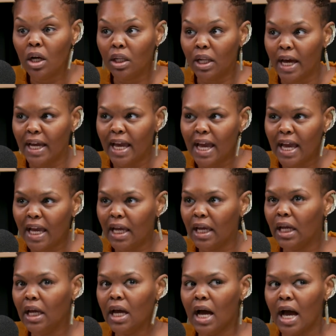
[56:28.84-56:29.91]
like,
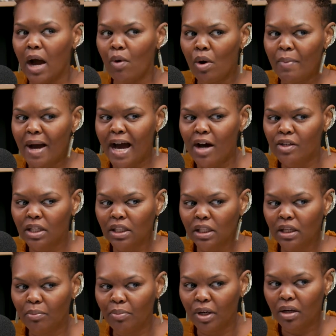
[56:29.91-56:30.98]
hey, I want my house
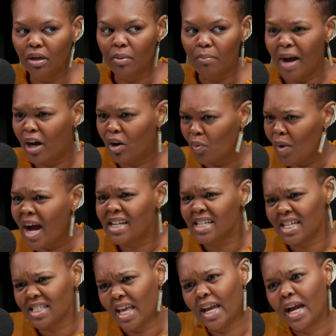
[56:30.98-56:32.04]
clean, but my garage
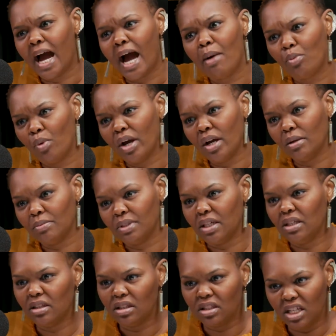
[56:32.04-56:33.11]
has like cobwebs
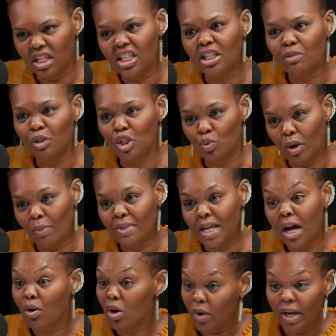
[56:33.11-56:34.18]
and it needs to be swept
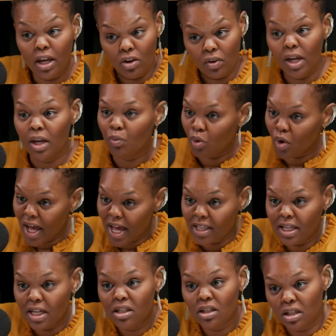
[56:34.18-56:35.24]
out. Okay, great. We'll add
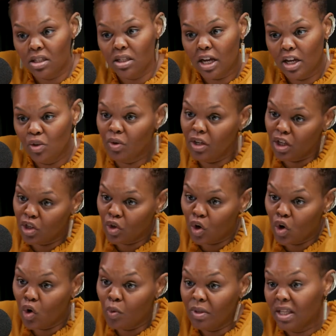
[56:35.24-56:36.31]
that to the site. You can get your
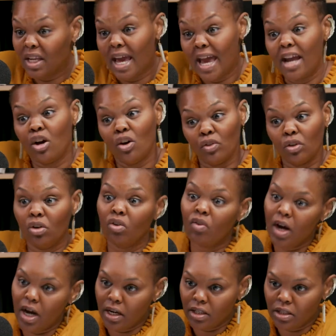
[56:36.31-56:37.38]
home and then add on the
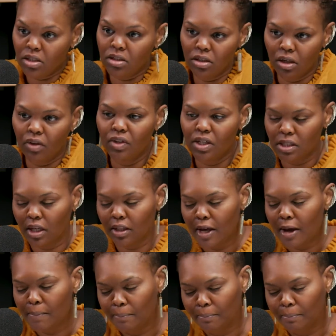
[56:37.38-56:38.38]
garage, things like that.